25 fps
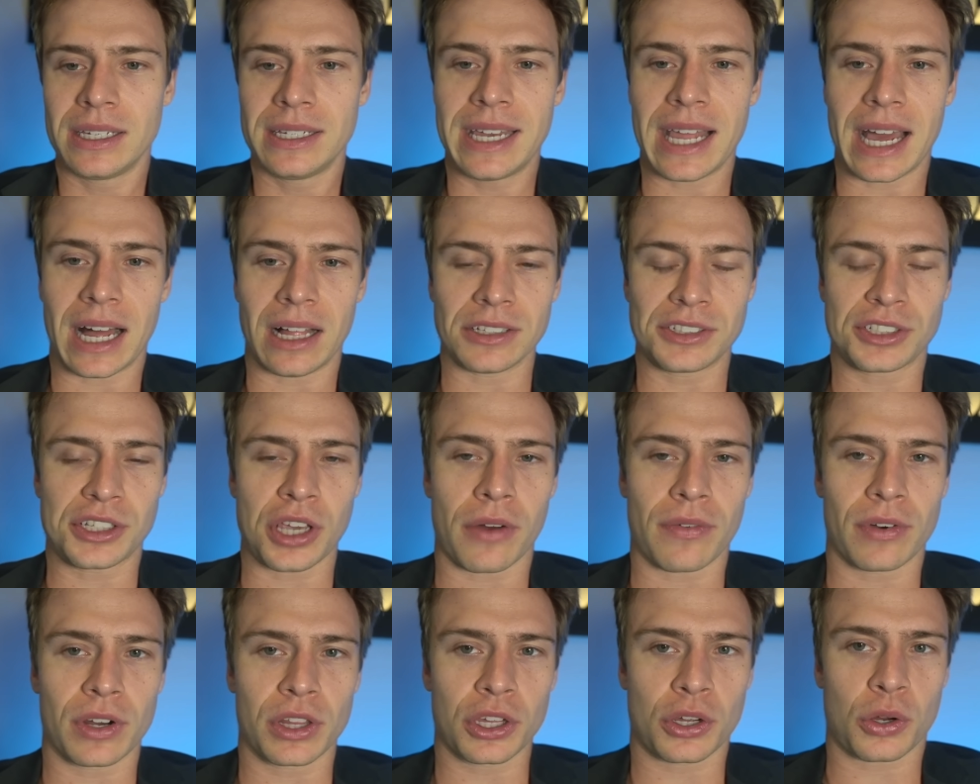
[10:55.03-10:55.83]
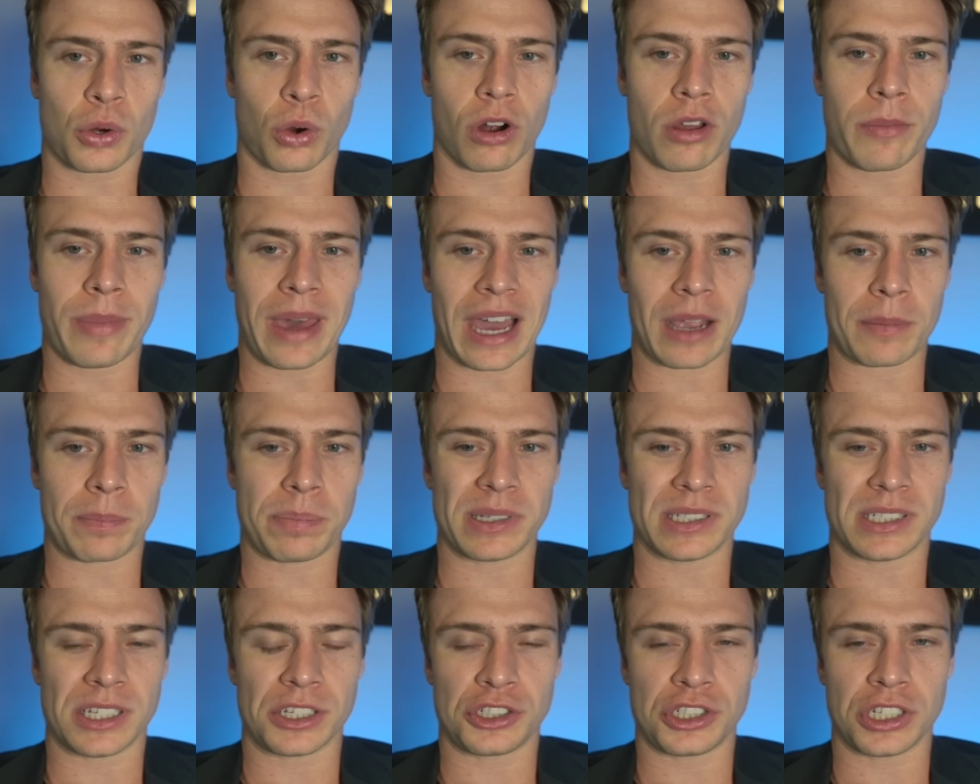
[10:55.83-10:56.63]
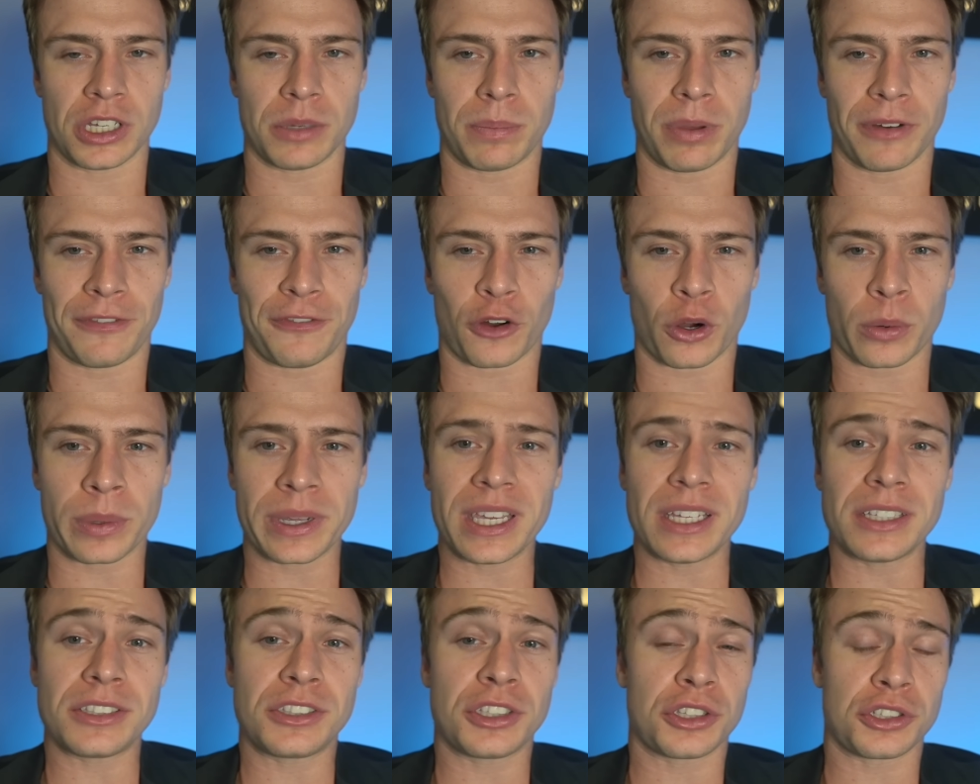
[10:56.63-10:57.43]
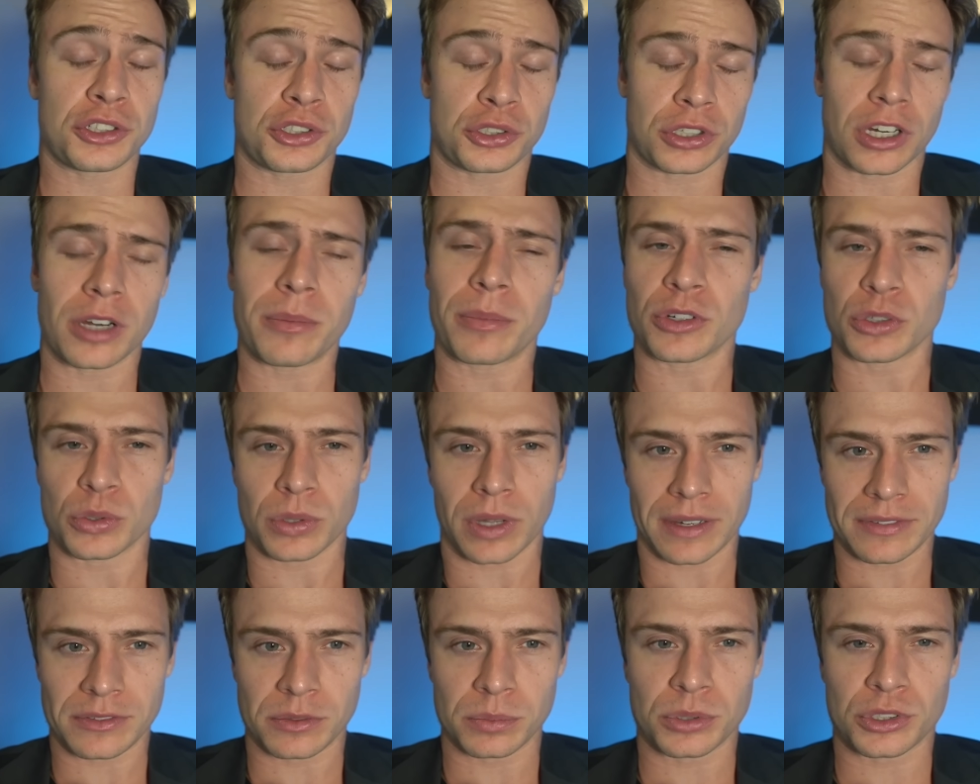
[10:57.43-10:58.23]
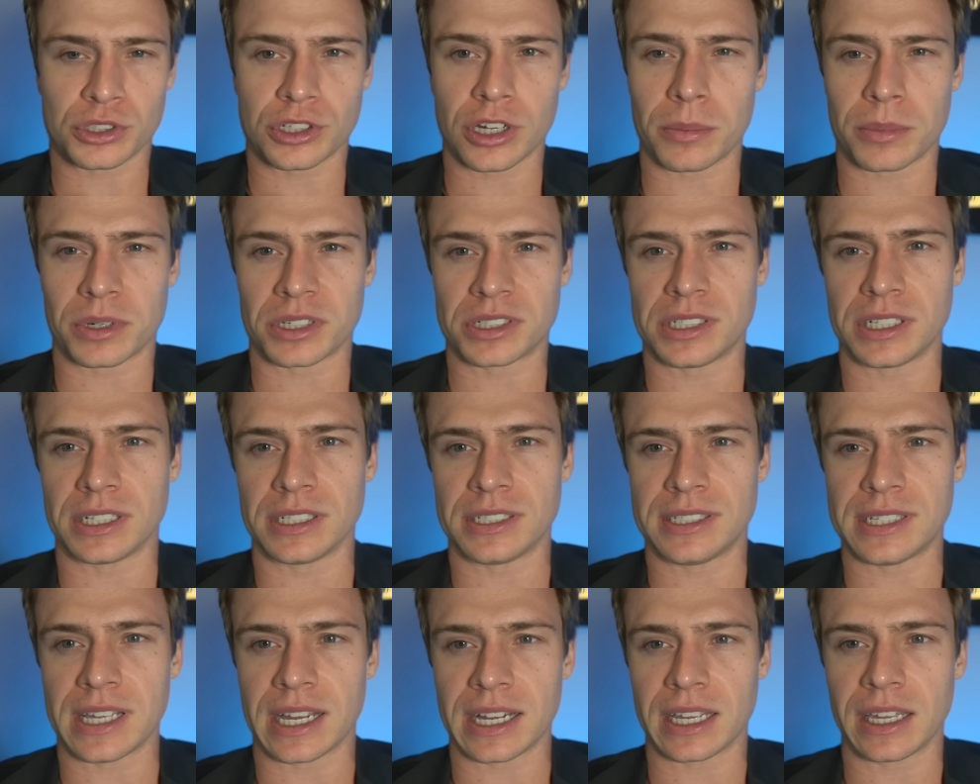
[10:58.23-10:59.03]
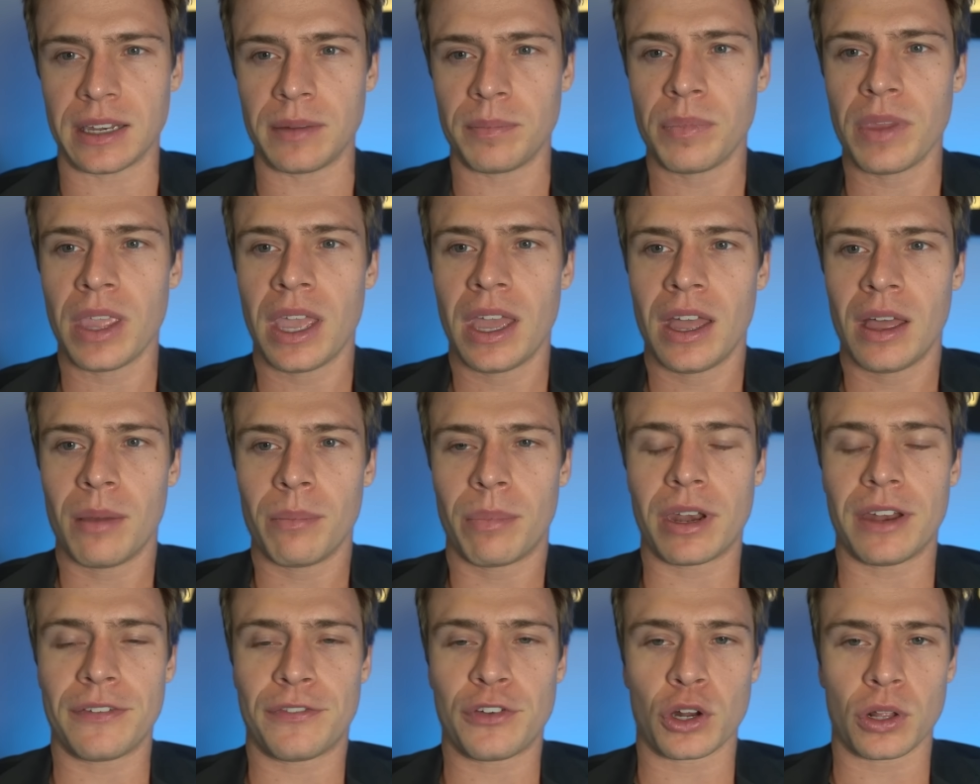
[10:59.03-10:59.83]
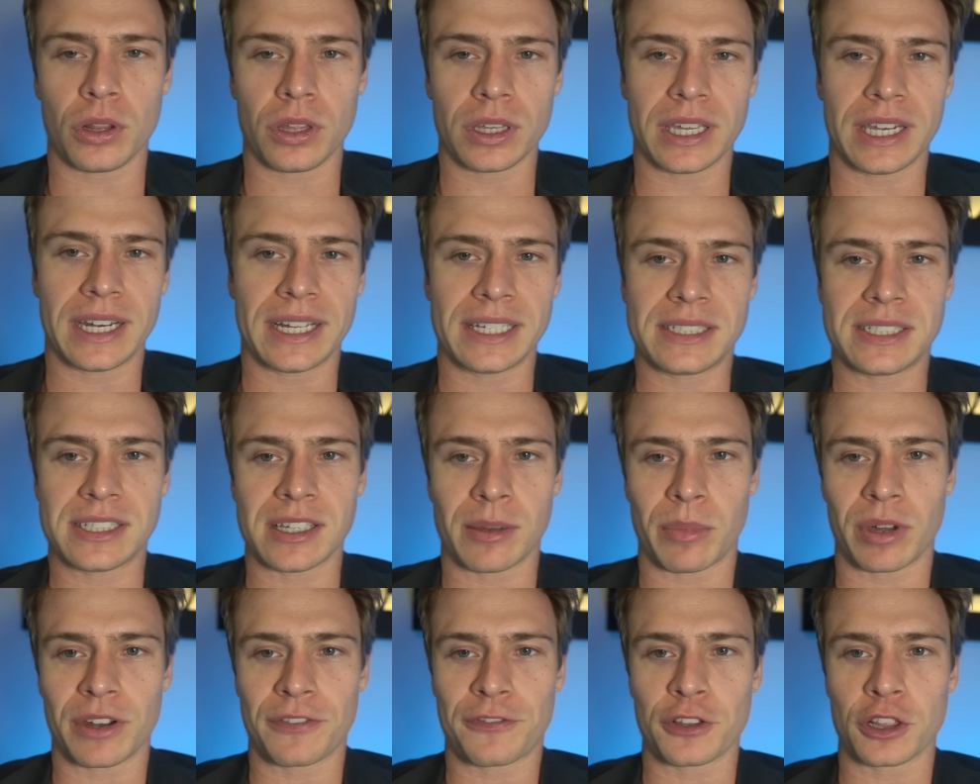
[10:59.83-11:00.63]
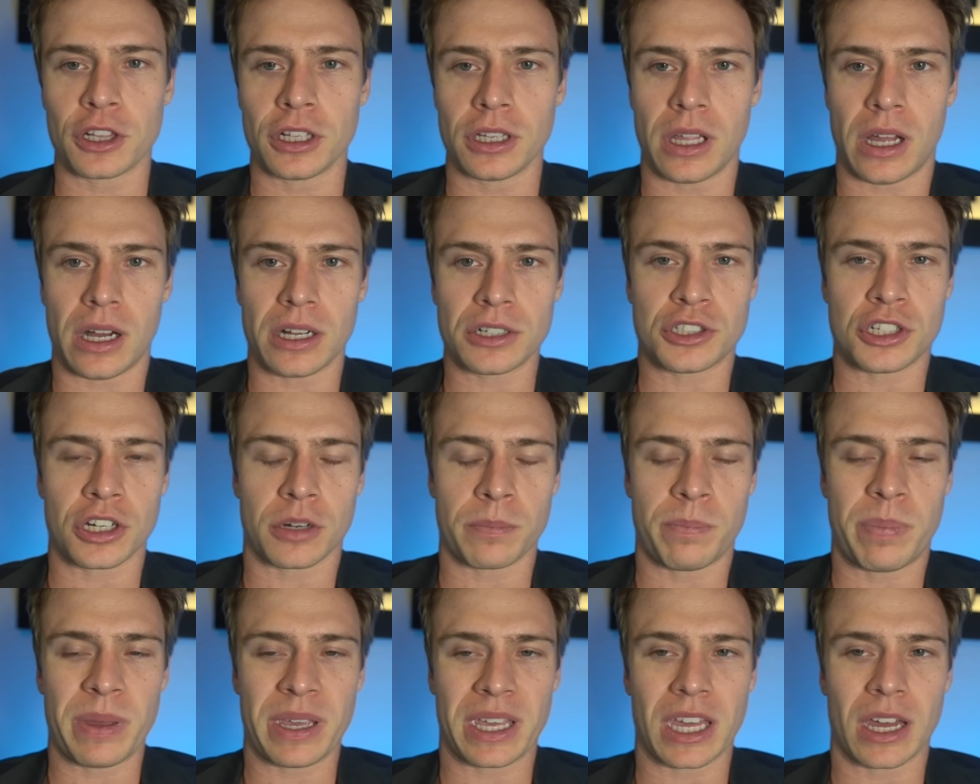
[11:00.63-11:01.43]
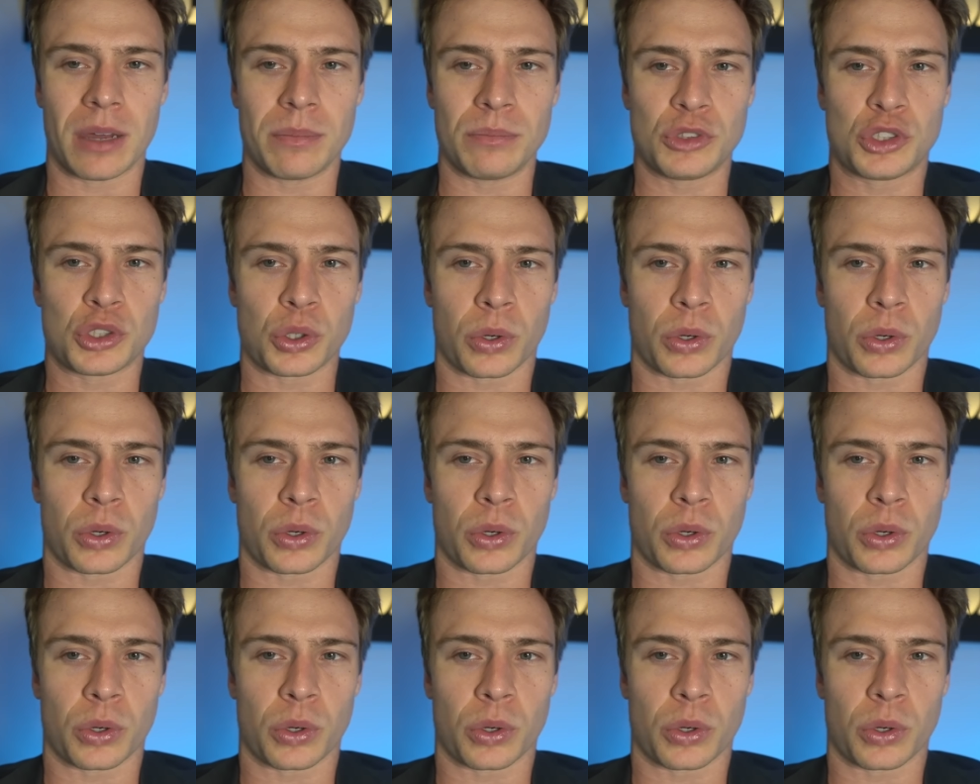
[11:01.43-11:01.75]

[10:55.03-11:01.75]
Now, let's go over to the quarterback position. Before we get to the streamers, we'll have some streamers in a second. But if you're looking at someone for the long-term pickup,